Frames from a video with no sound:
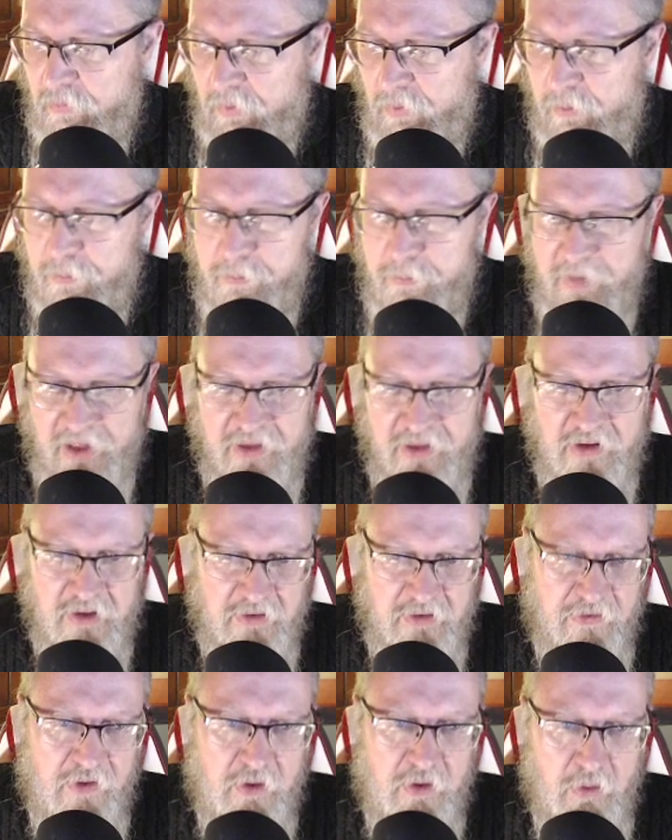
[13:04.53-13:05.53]
methods of
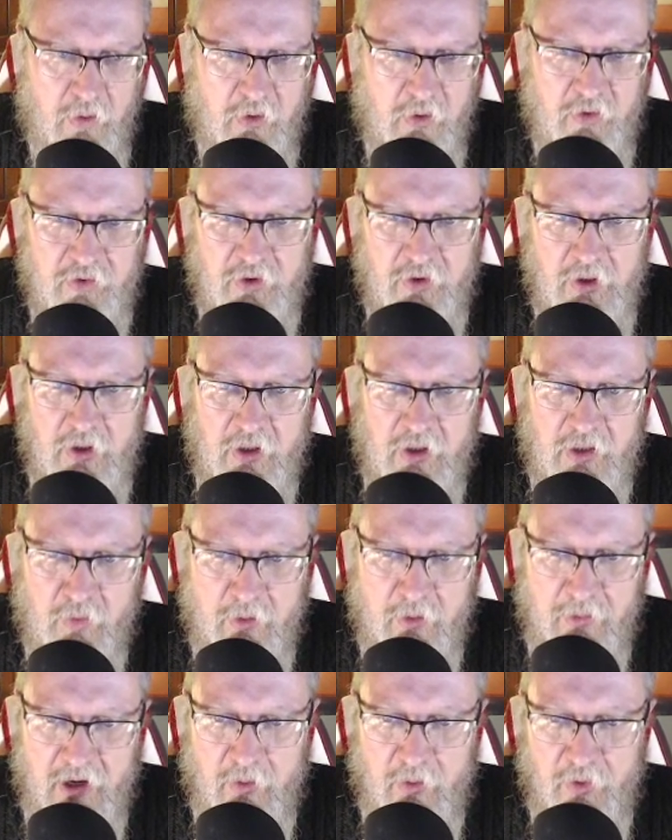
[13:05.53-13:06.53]
thought that we
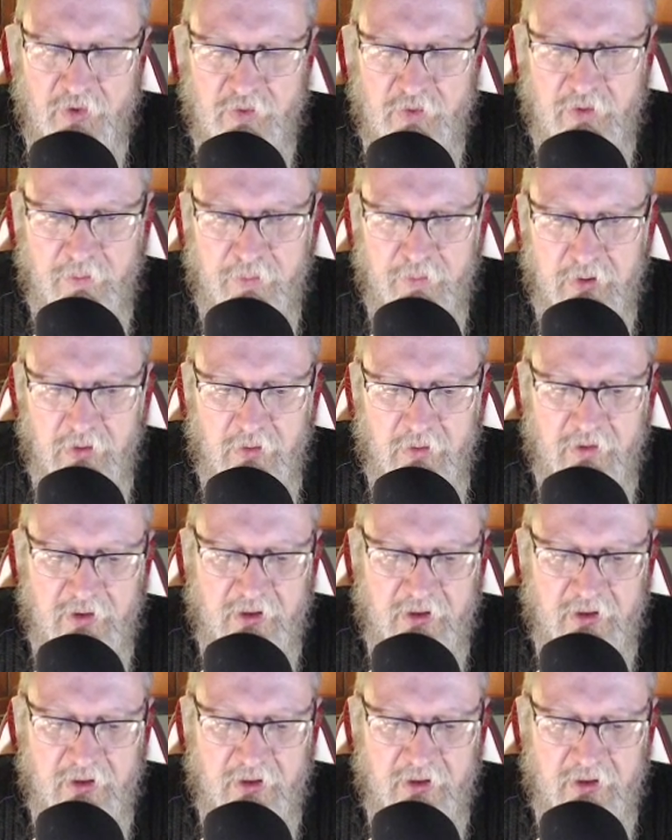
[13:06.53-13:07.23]
might want to employ,